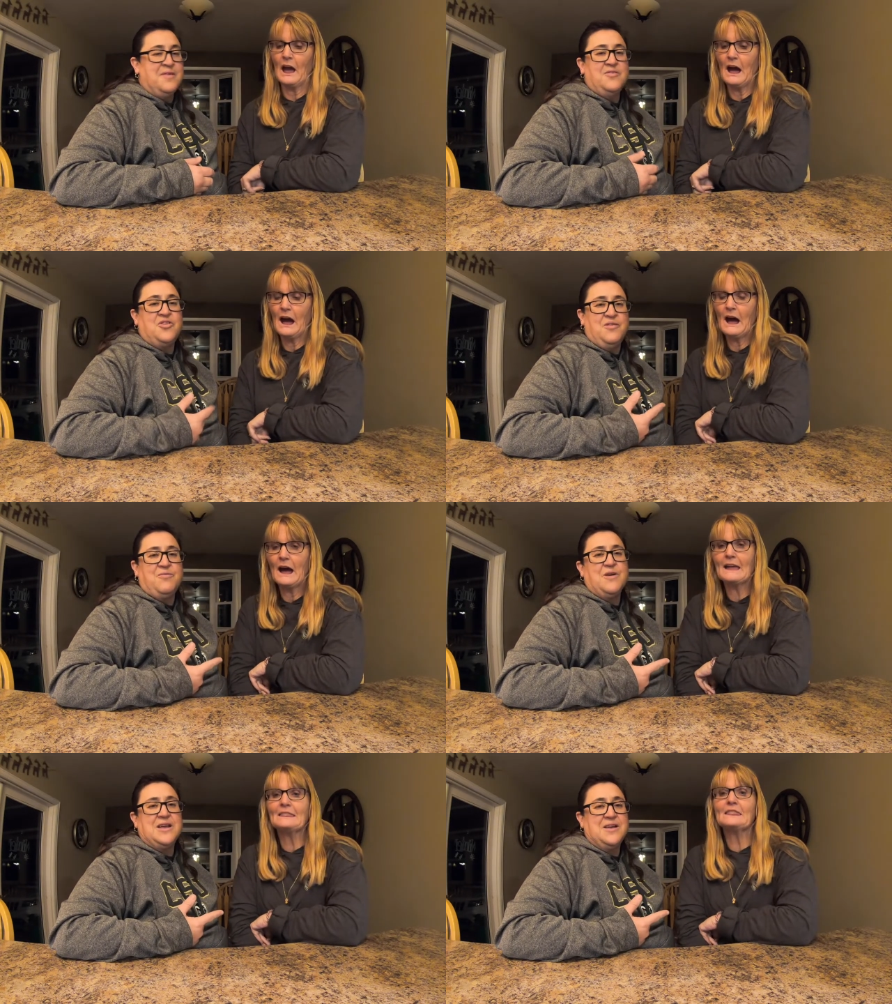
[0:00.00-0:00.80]
Speaker 1: She I
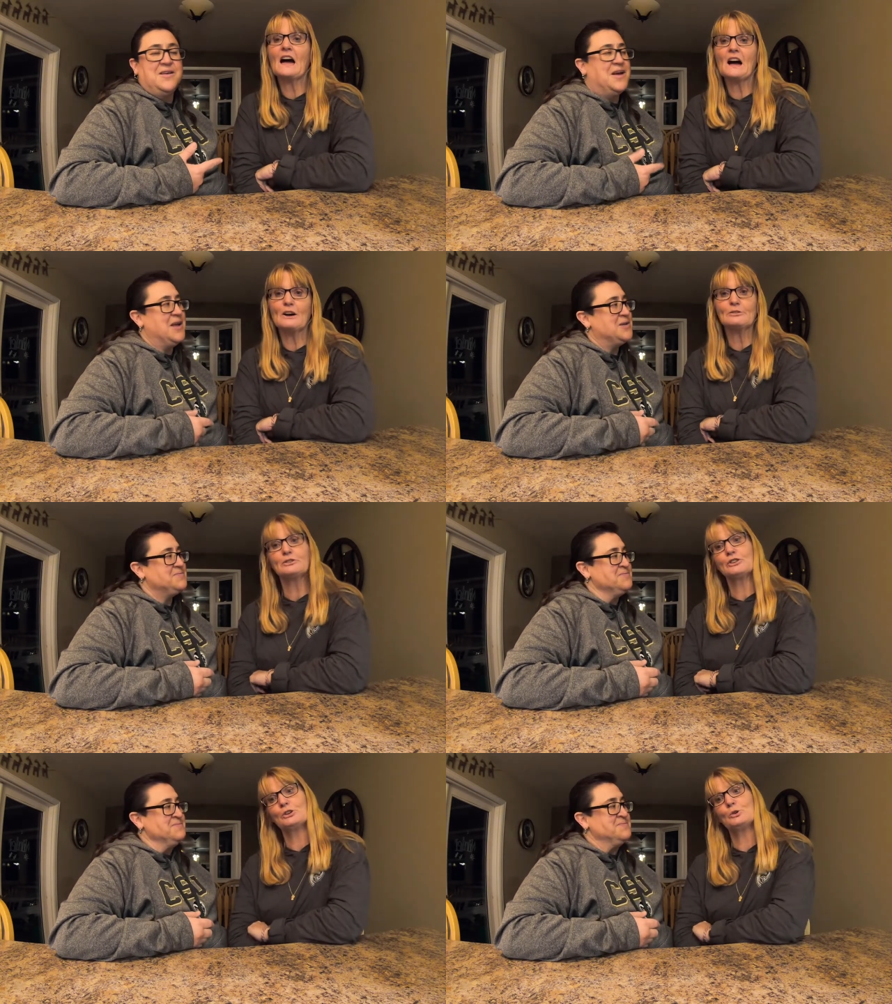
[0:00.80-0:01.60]
freaking love
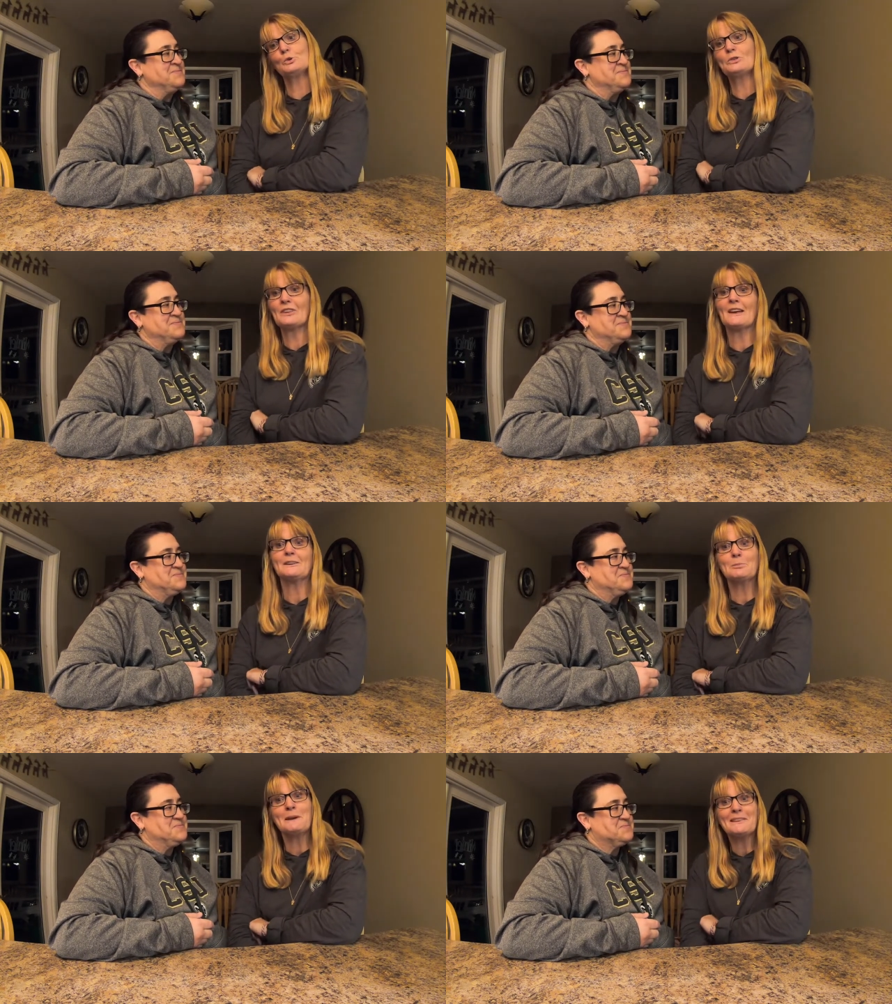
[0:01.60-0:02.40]
to
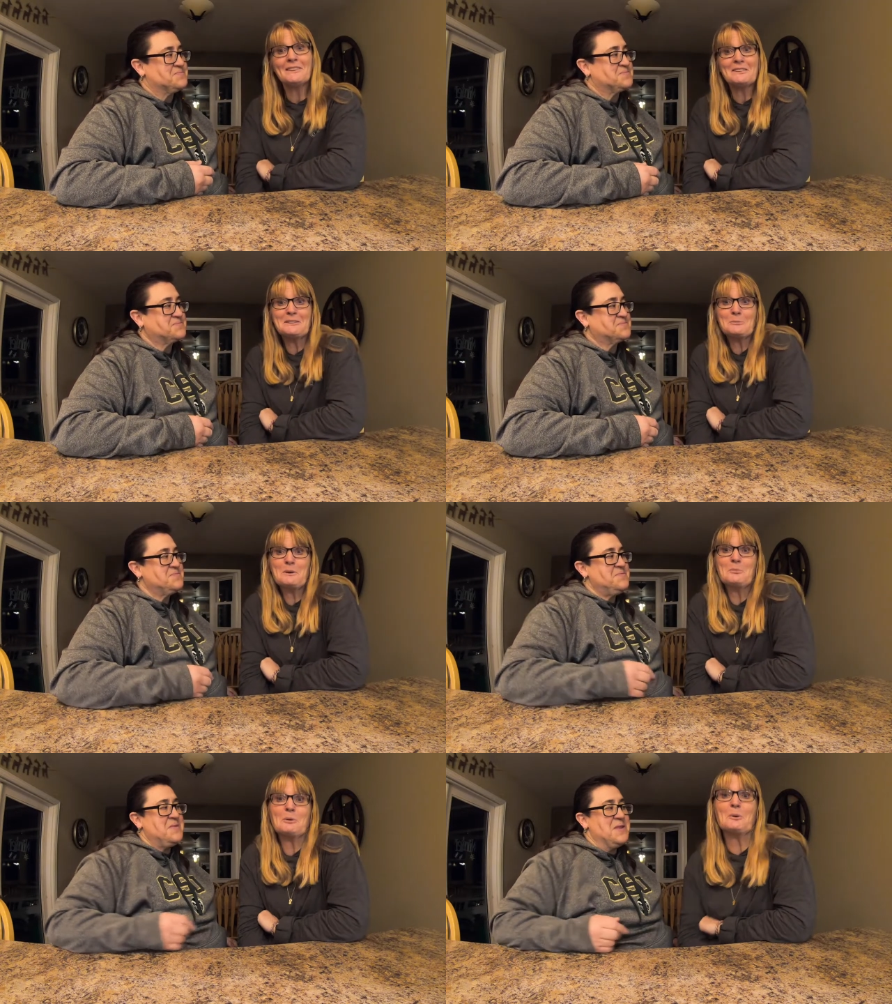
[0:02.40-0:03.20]
send pizzas to
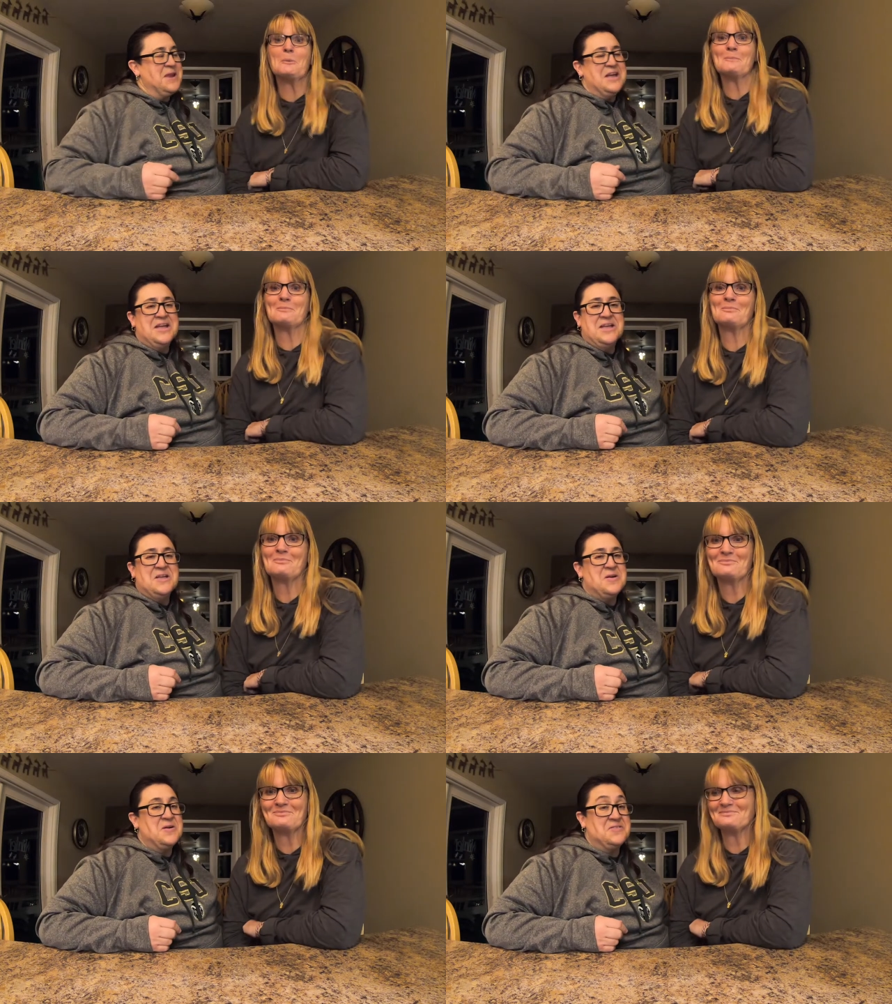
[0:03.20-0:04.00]
people.
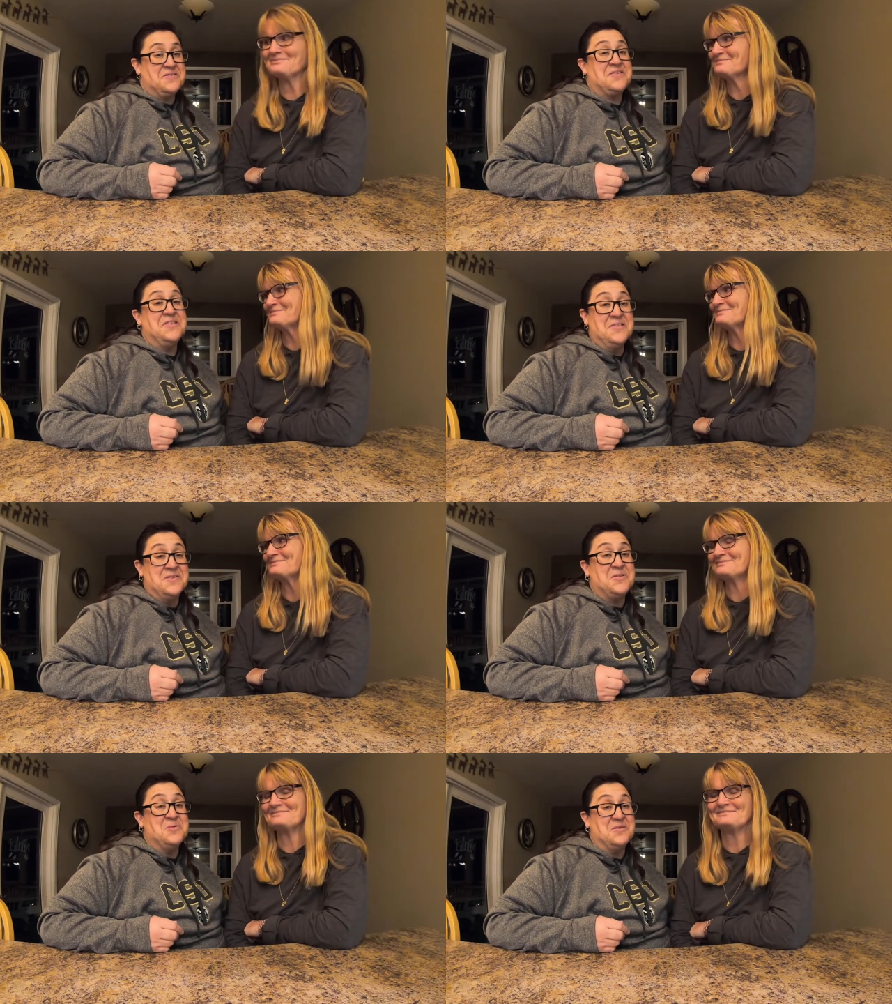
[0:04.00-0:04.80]
Speaker 2: She
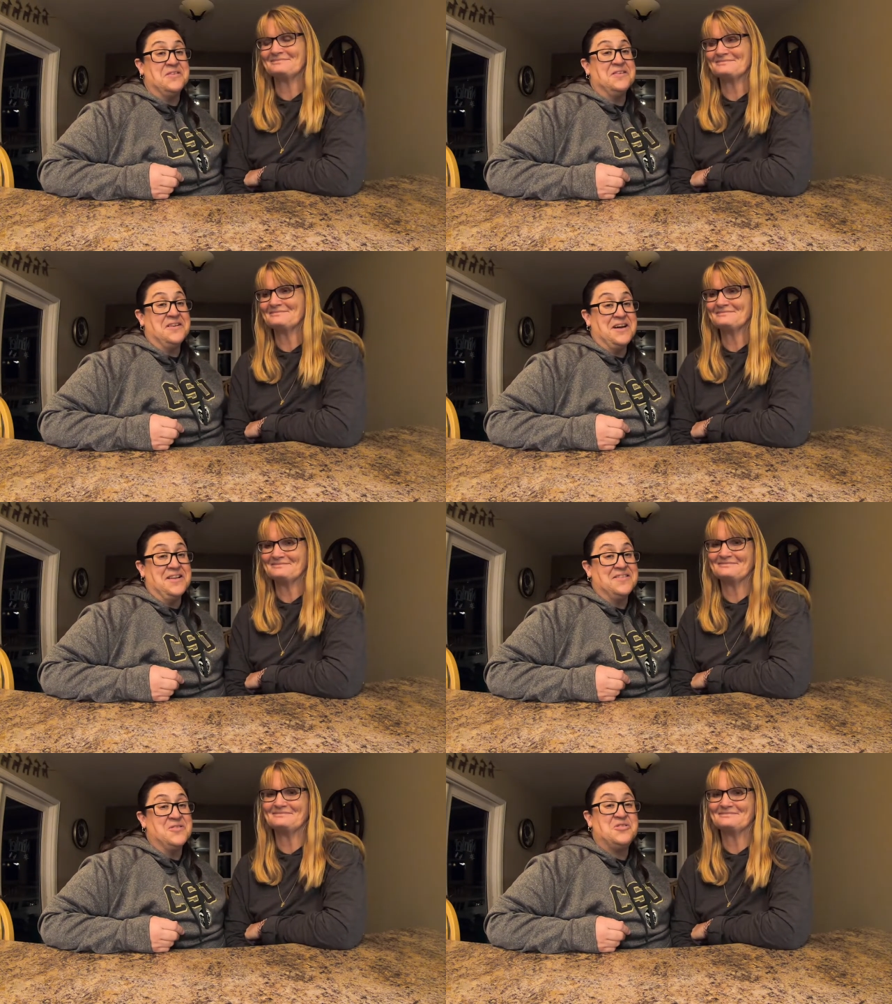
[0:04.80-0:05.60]
she was good at
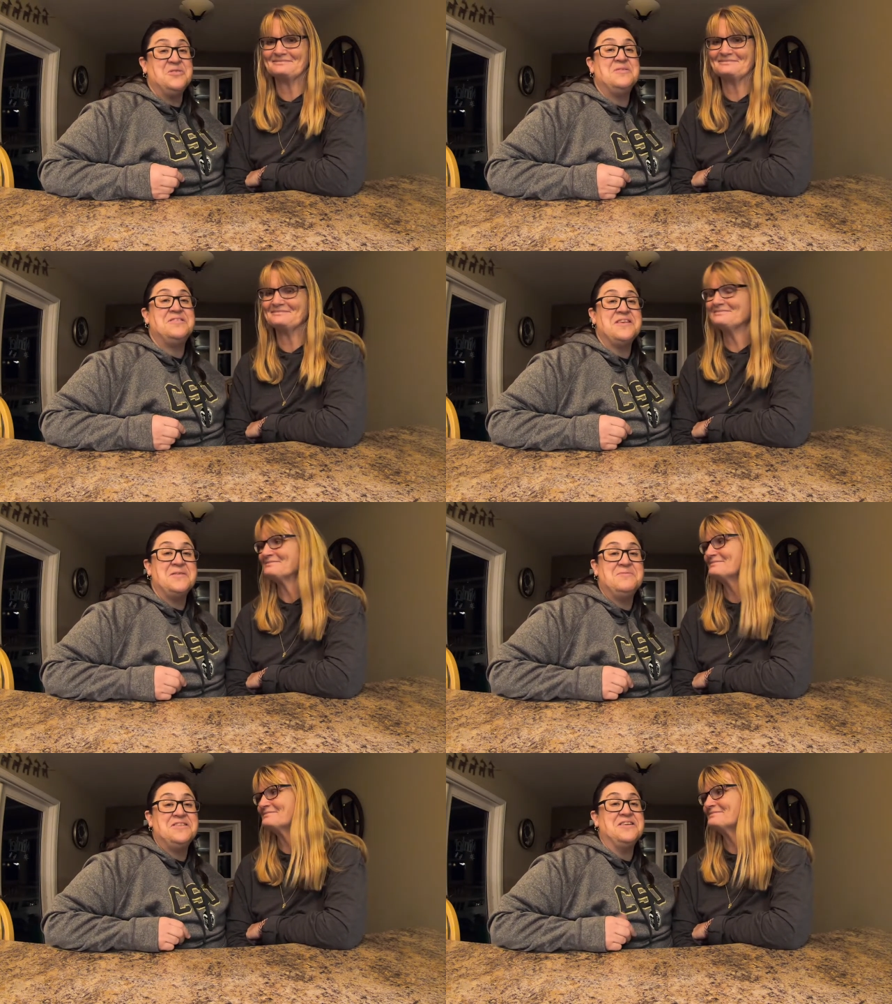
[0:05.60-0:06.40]
it too. She would send
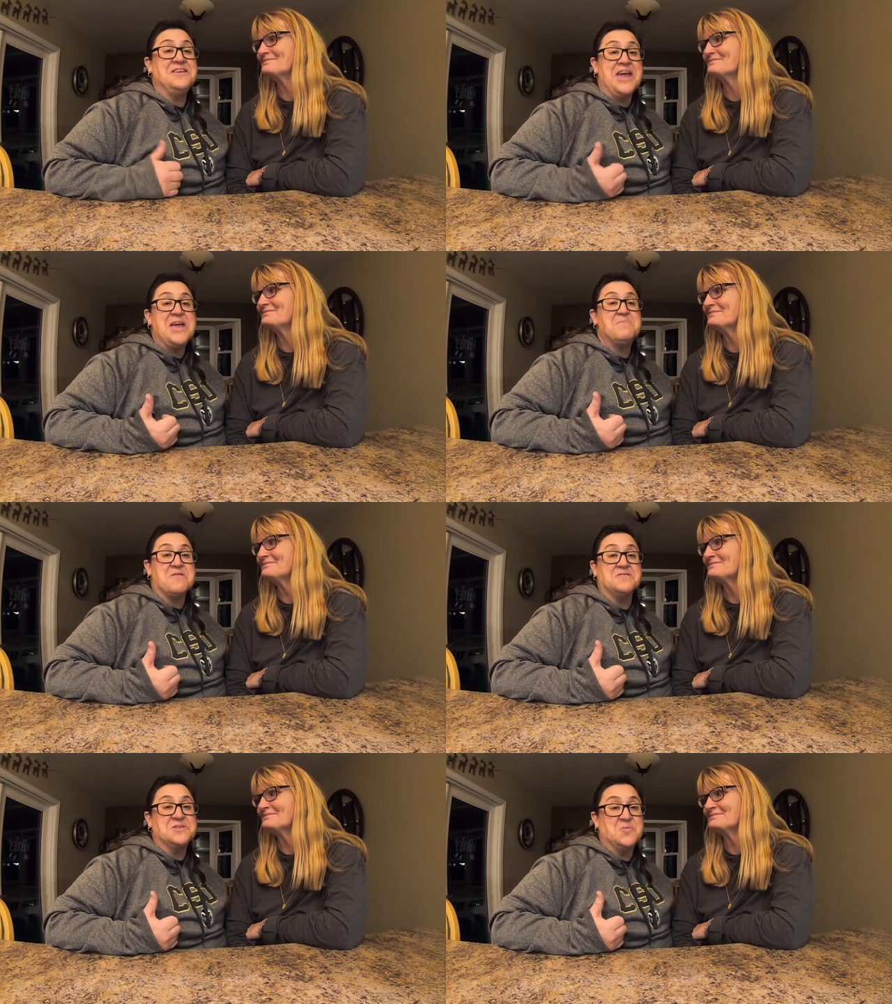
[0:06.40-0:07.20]
them to the
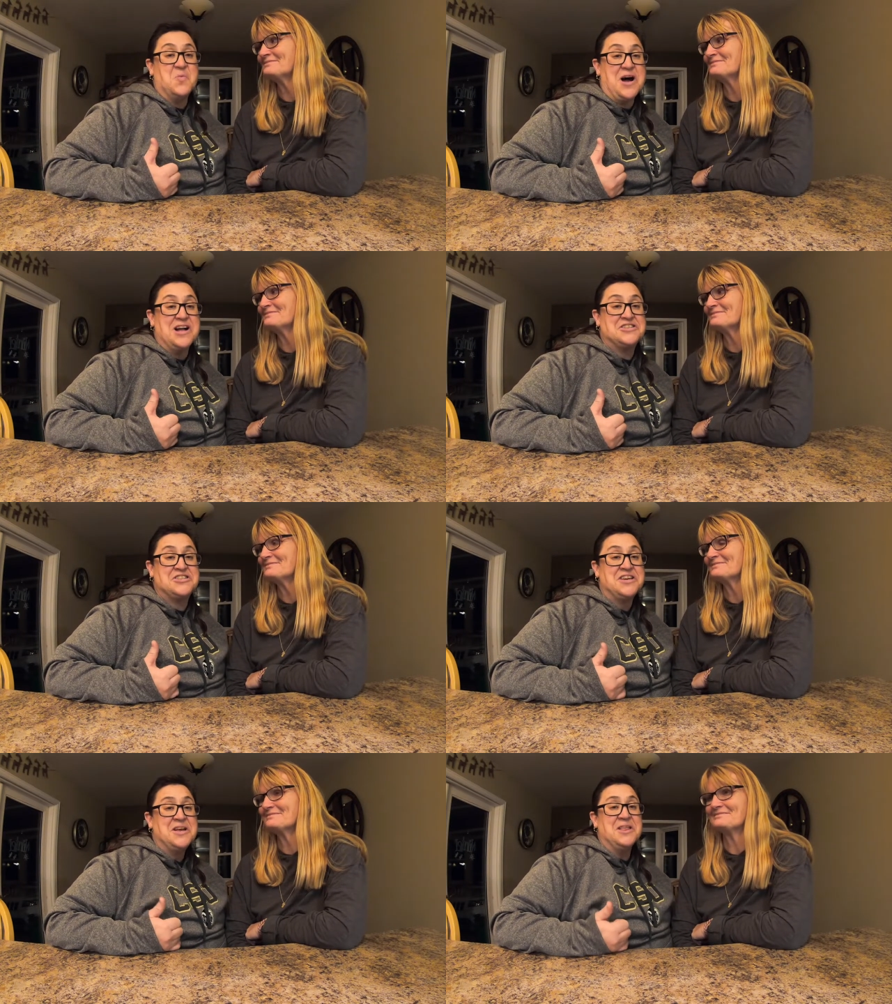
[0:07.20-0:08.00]
neighbors and
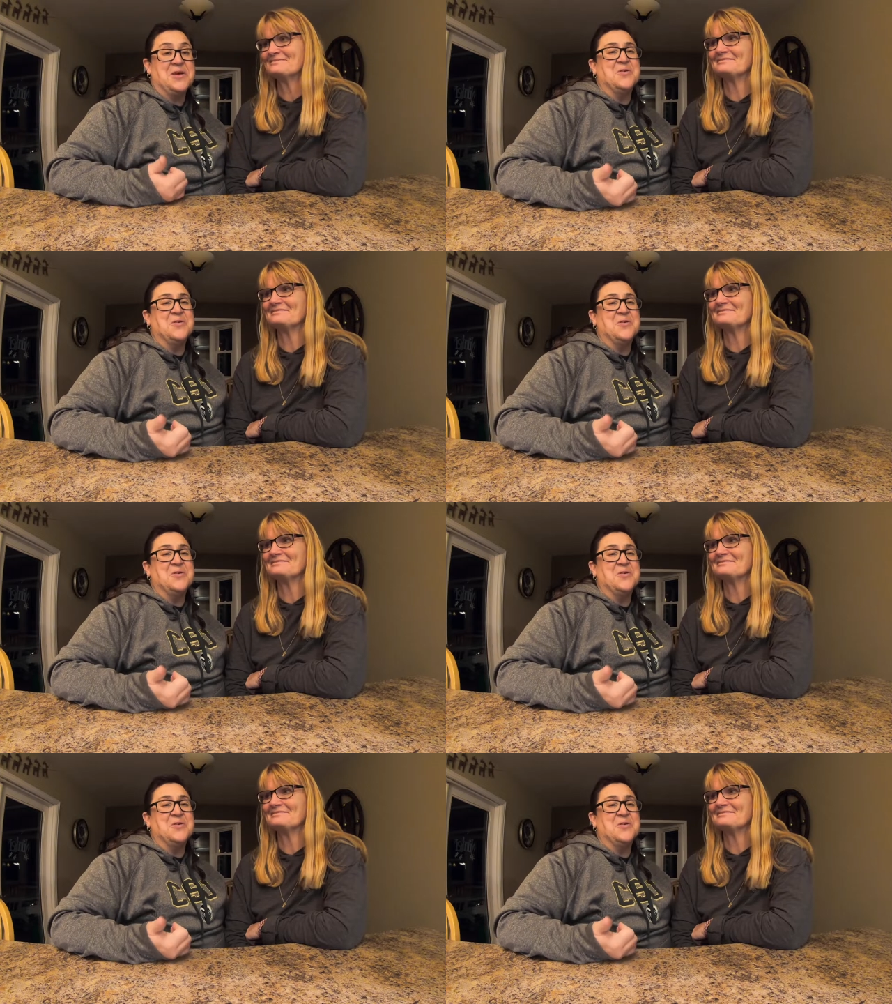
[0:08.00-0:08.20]
watch like